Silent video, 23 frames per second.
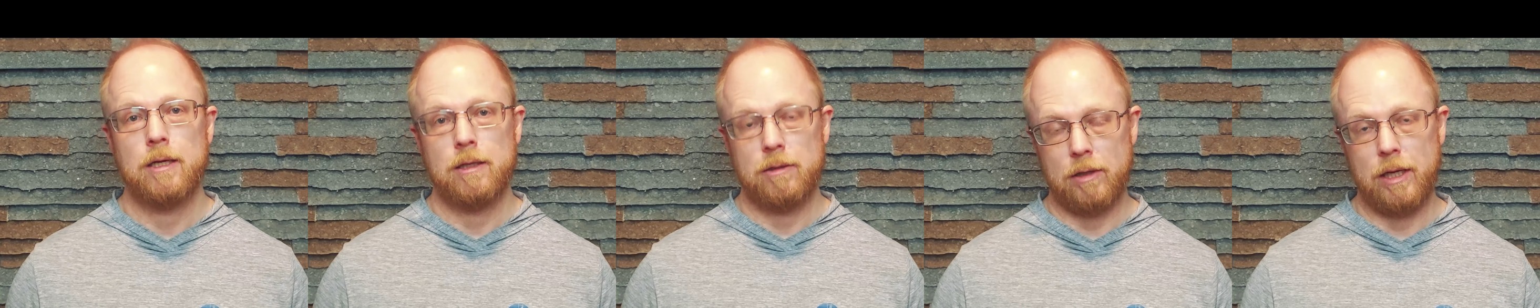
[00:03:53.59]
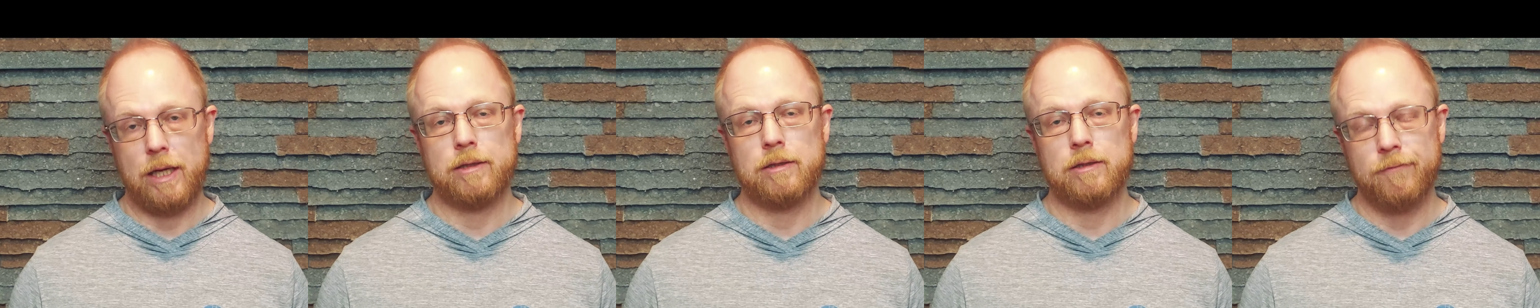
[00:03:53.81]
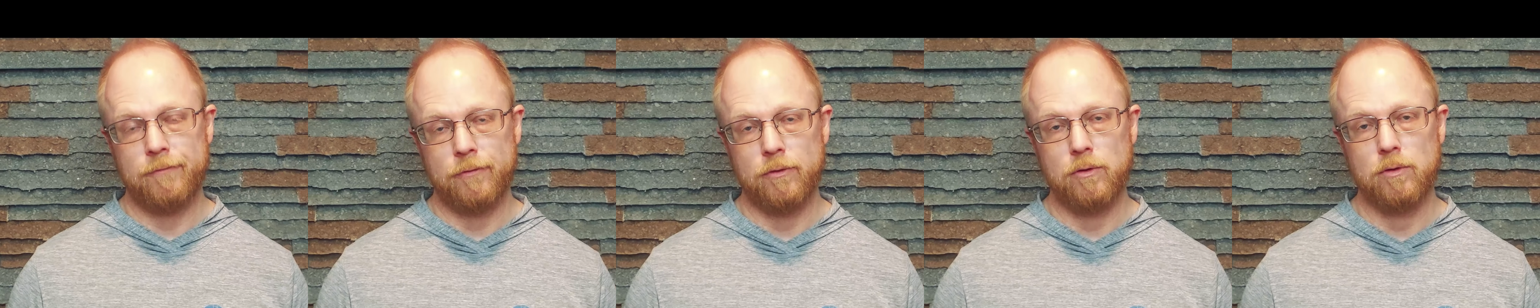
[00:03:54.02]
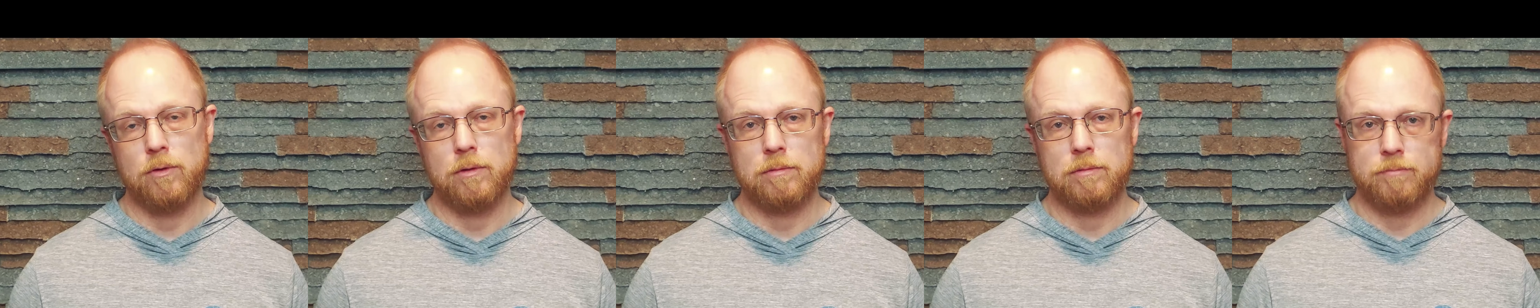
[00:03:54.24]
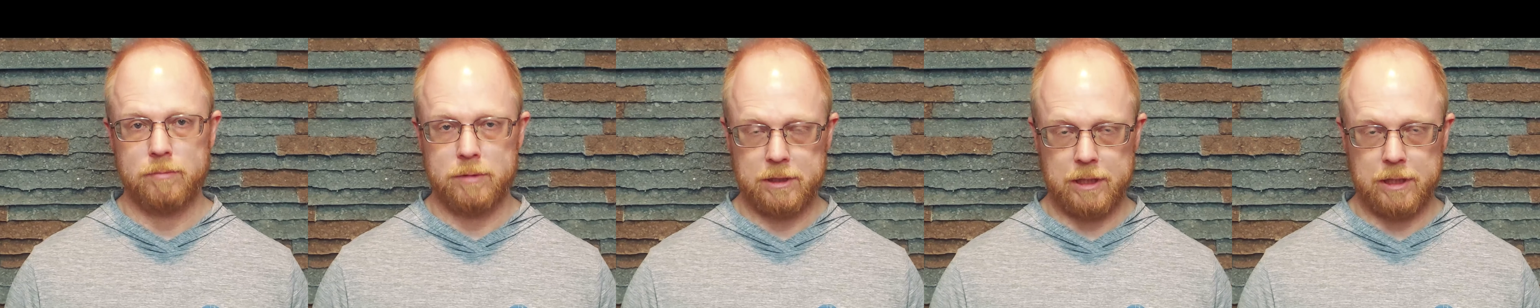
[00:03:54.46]
like the
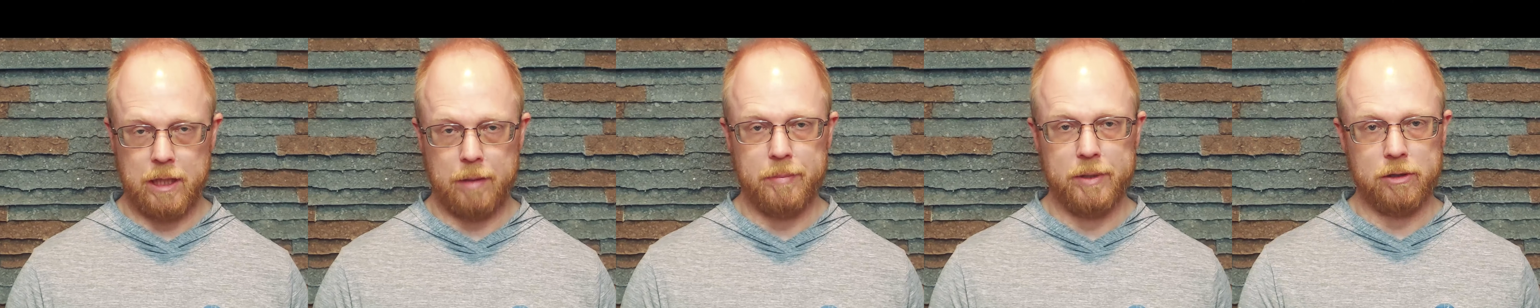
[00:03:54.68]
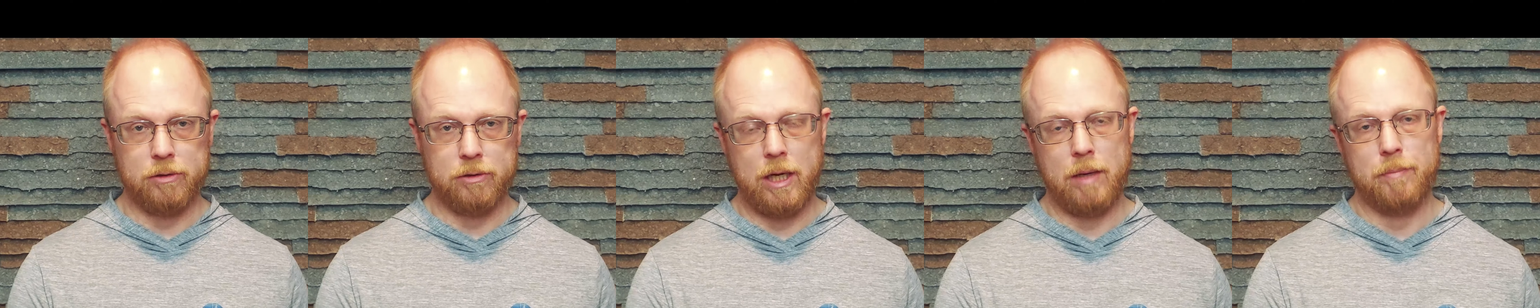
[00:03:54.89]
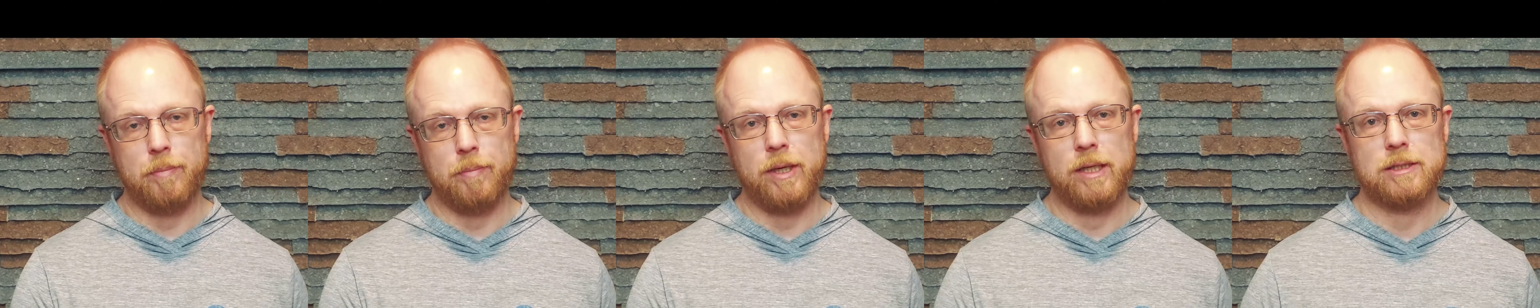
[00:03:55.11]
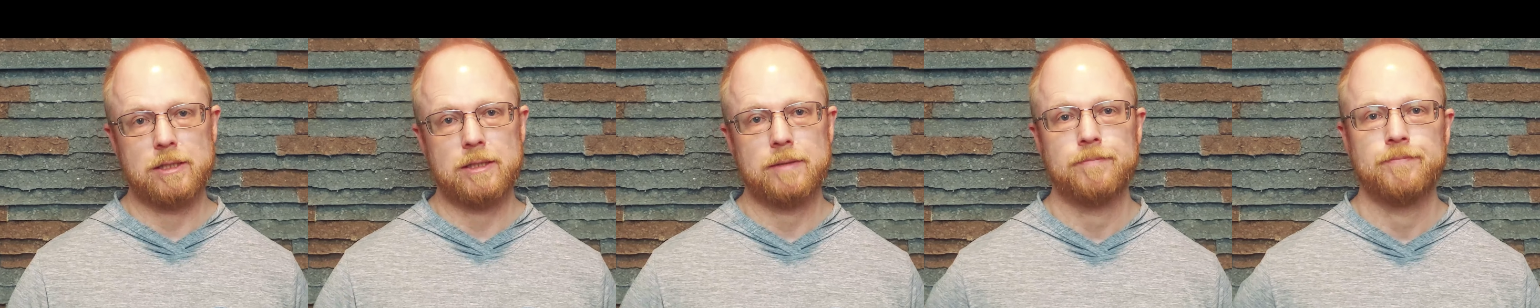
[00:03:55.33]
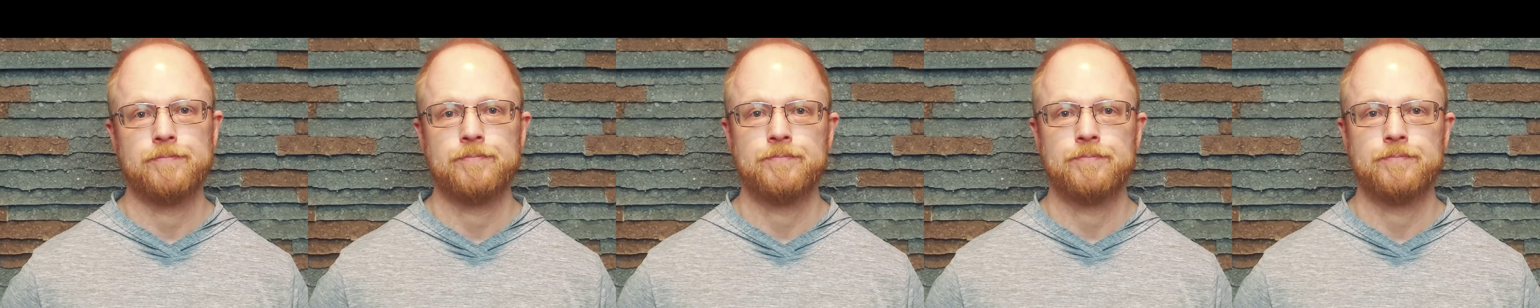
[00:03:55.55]
full step-in crampons.